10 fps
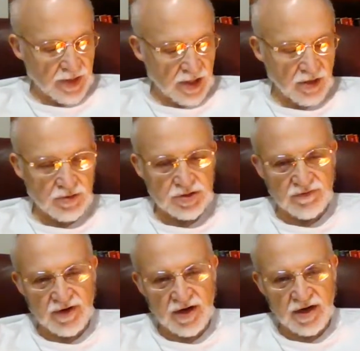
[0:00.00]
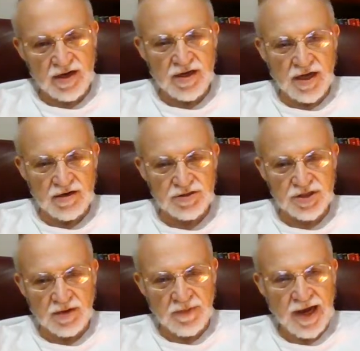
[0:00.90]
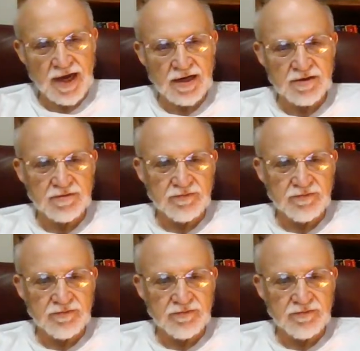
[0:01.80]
who was a very interesting man.